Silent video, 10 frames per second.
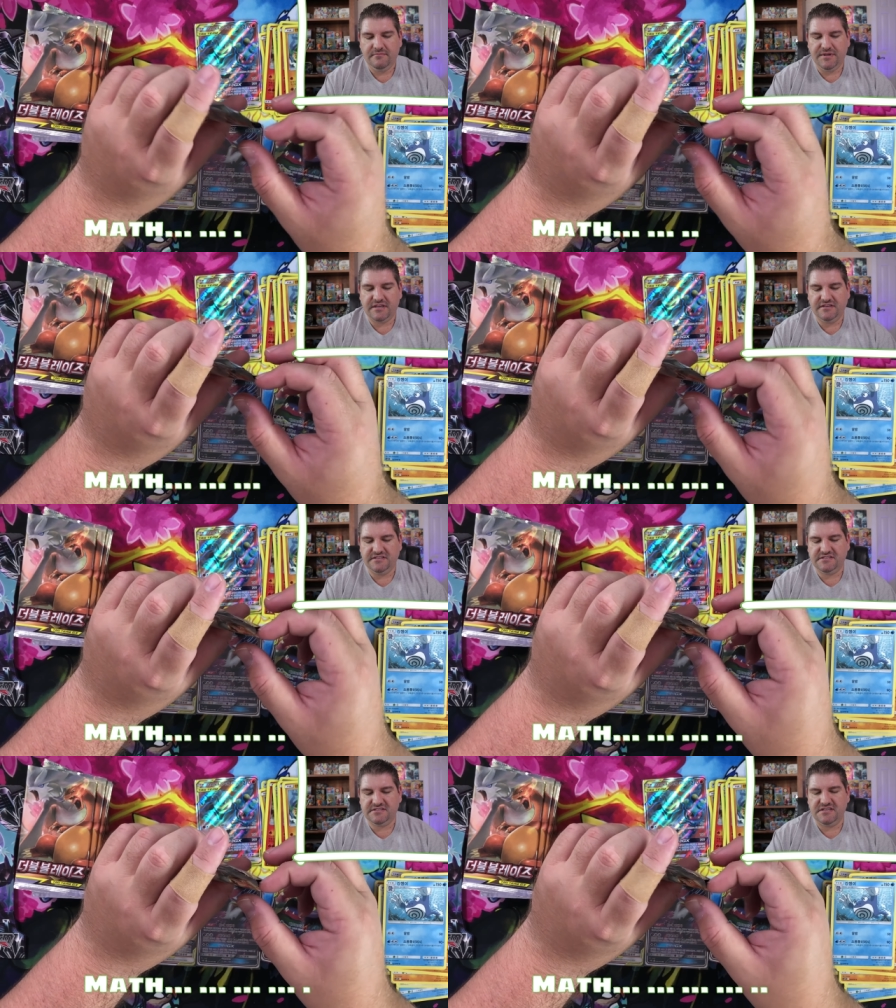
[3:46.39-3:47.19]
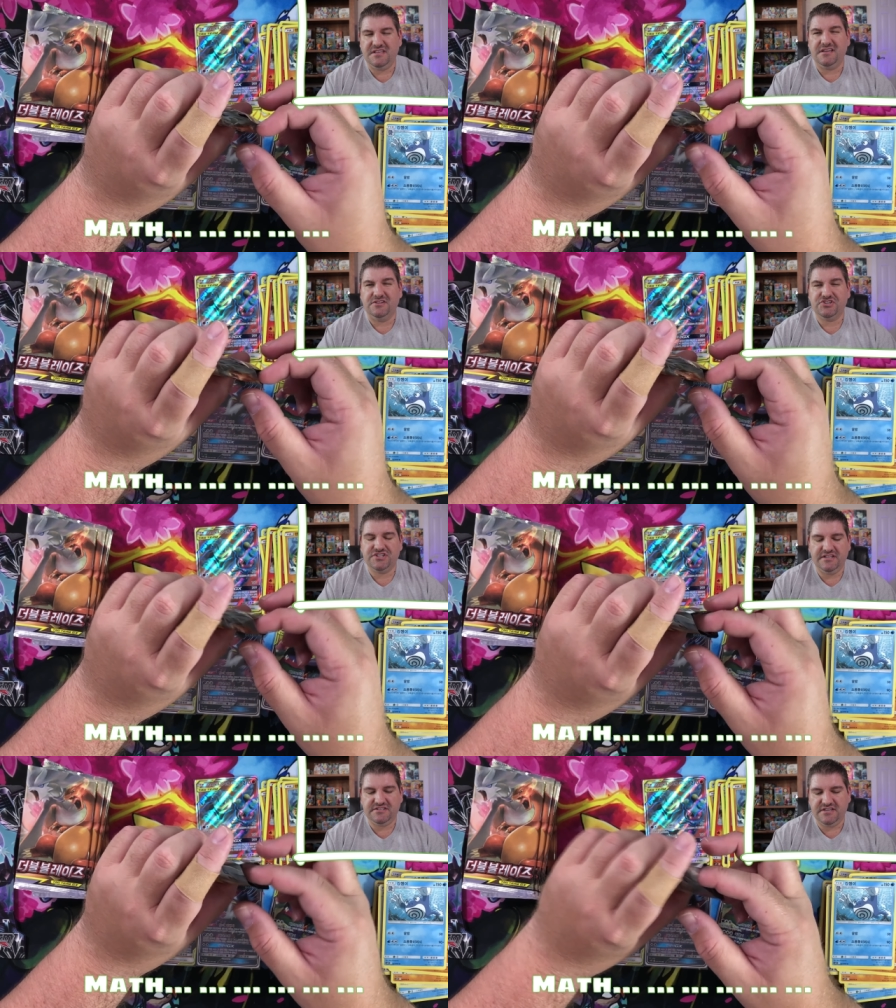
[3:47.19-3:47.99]
because in the English
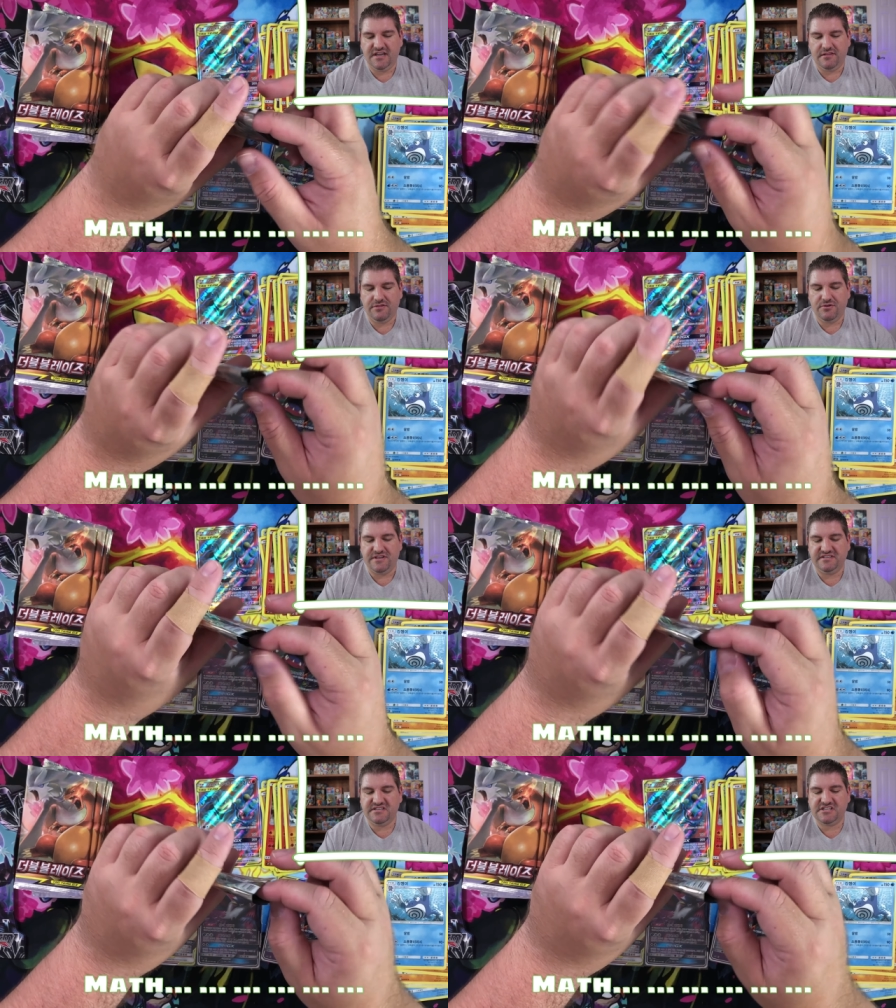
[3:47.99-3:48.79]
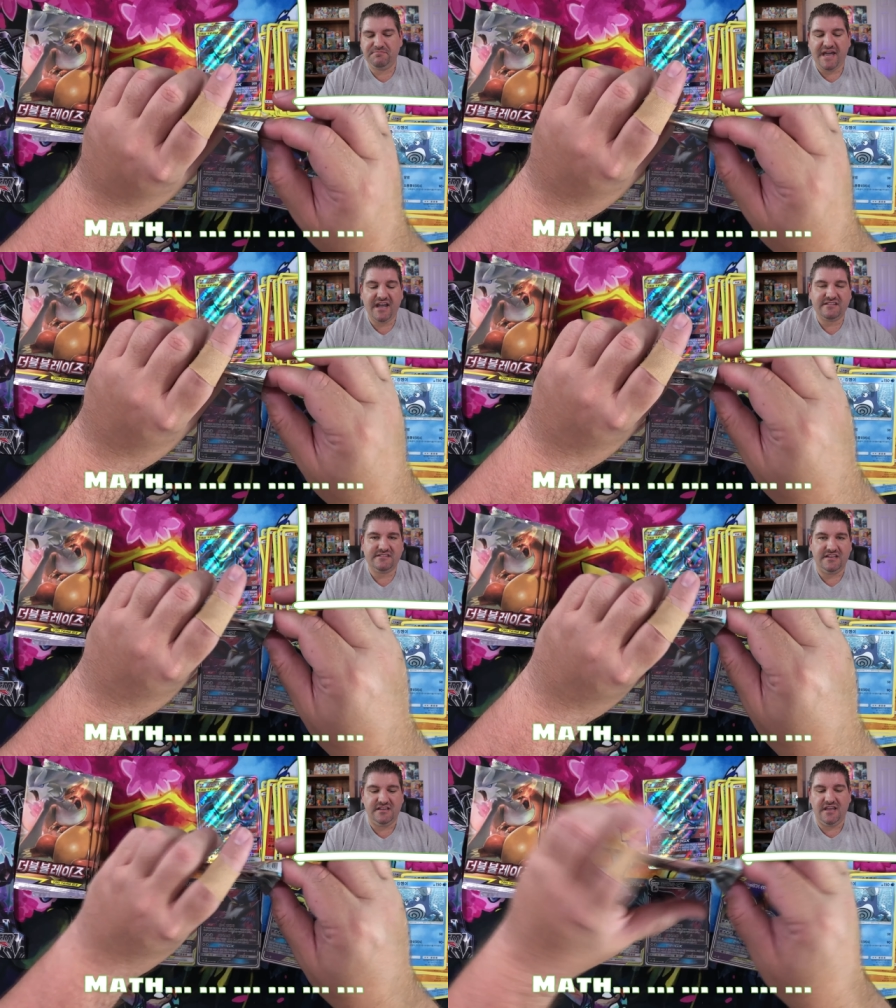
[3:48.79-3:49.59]
sets you get thirty-six packs
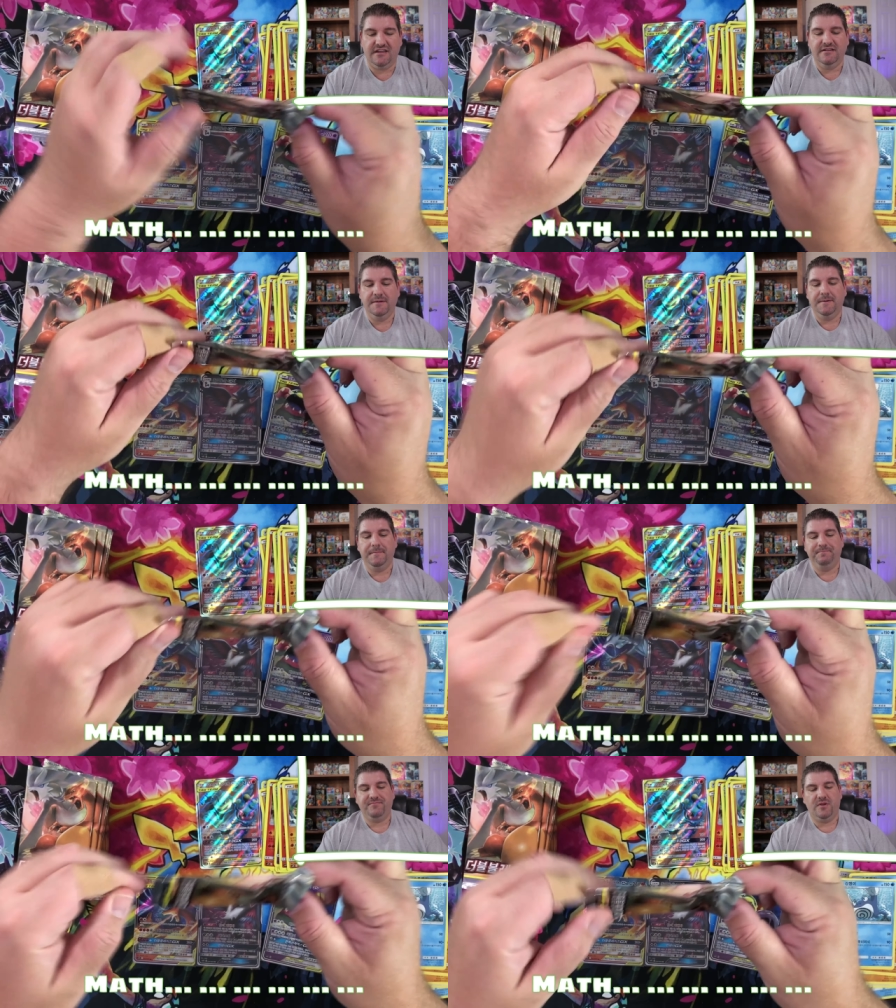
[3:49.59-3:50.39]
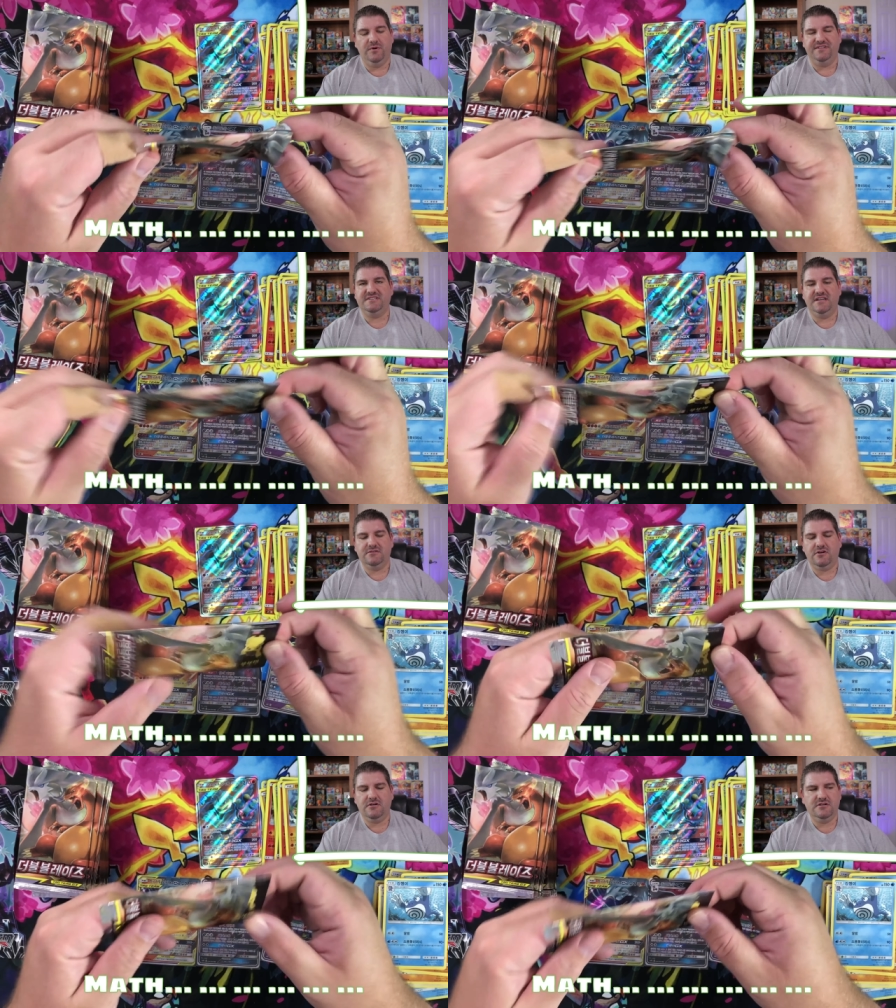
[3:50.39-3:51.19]
and you get what, ten
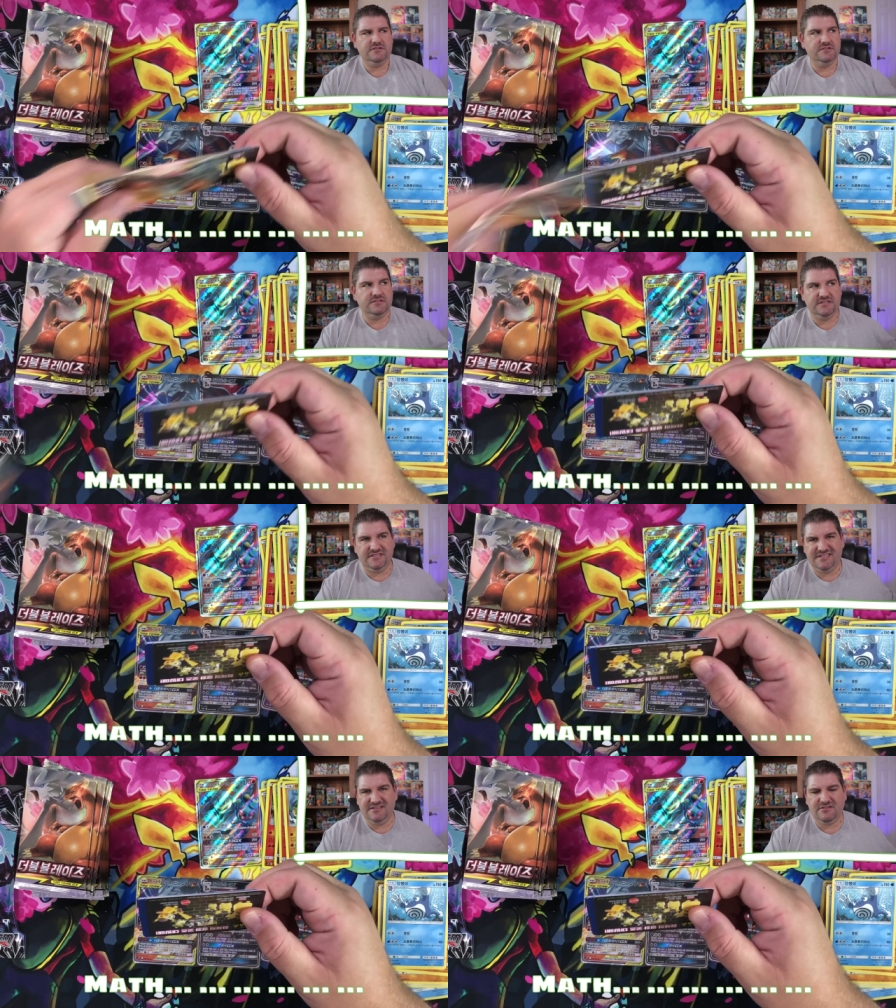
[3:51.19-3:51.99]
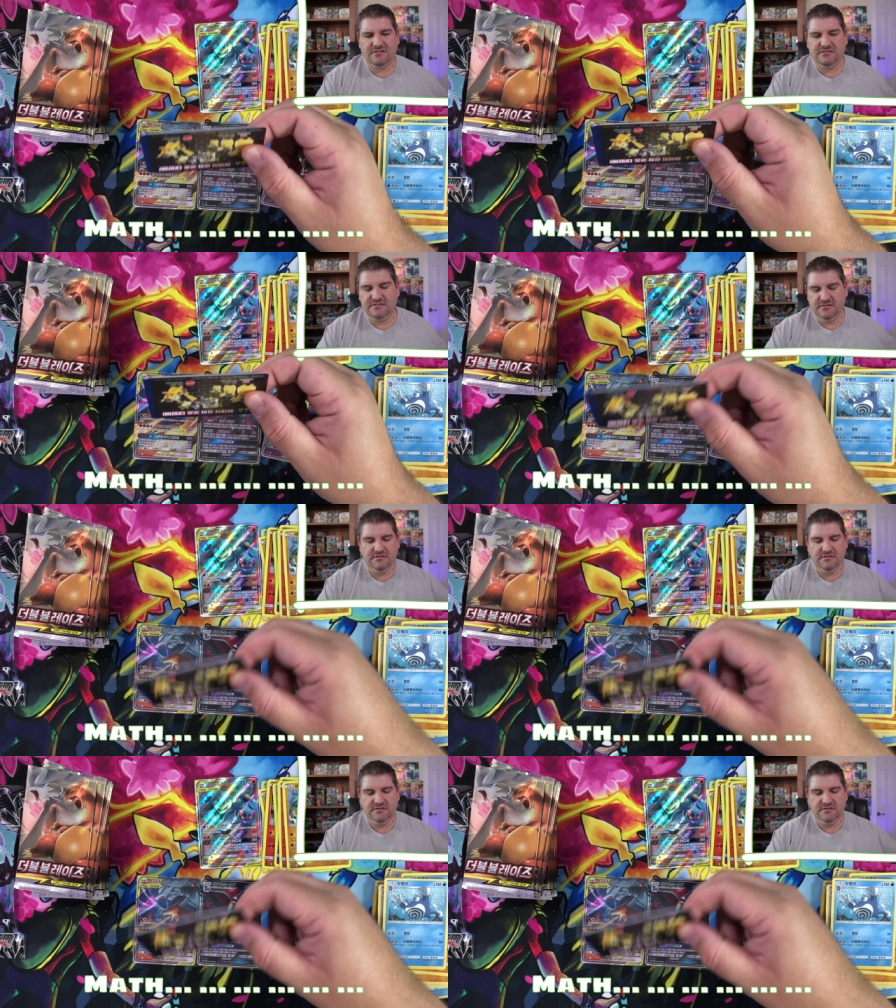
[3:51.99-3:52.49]
cards? Is it ten cards?